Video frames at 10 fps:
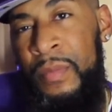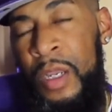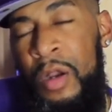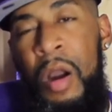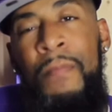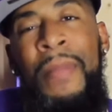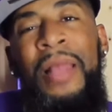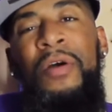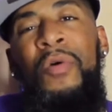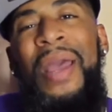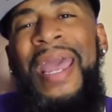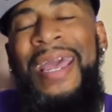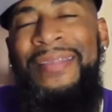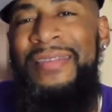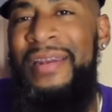Carmelo
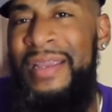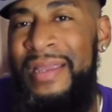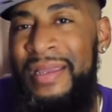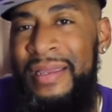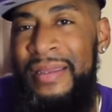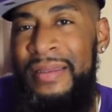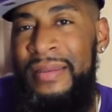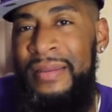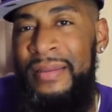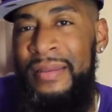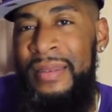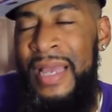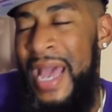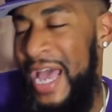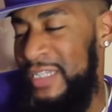Anthony
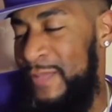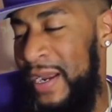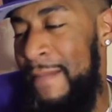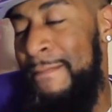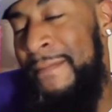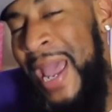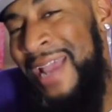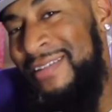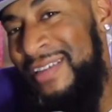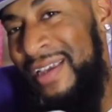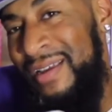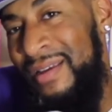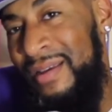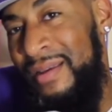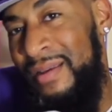has been amazing
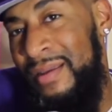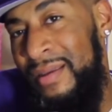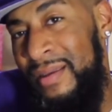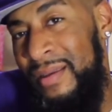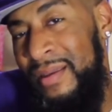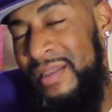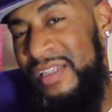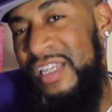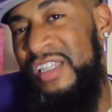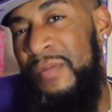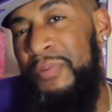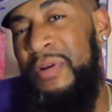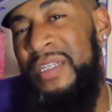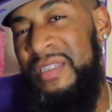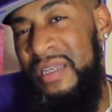since the
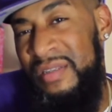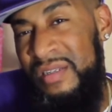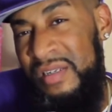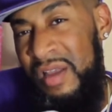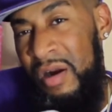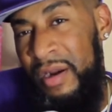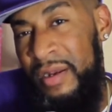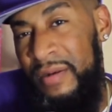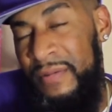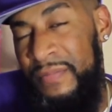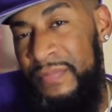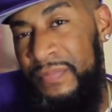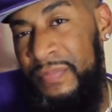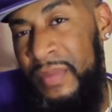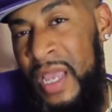preseason started.
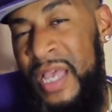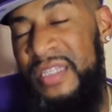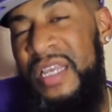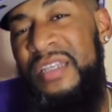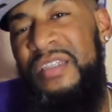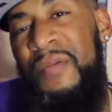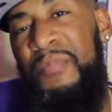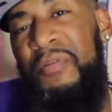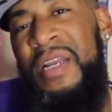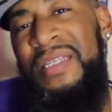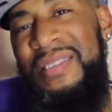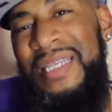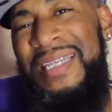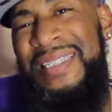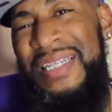Since the
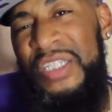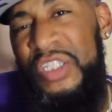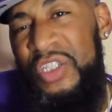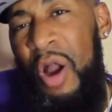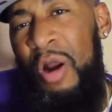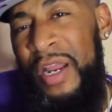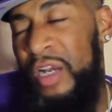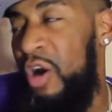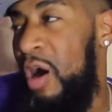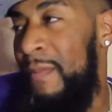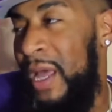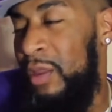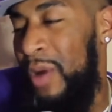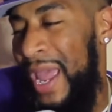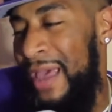preseason started,
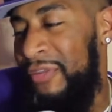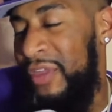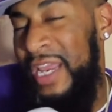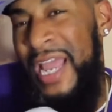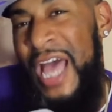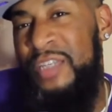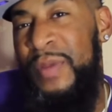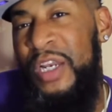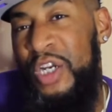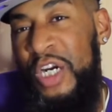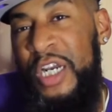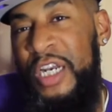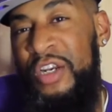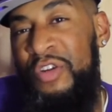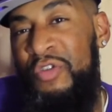Carmelo Anthony has been
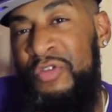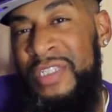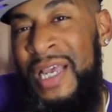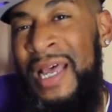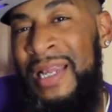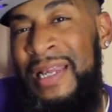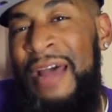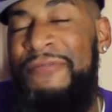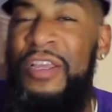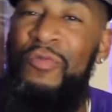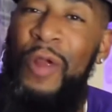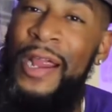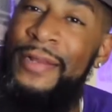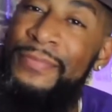cooking dudes left and right.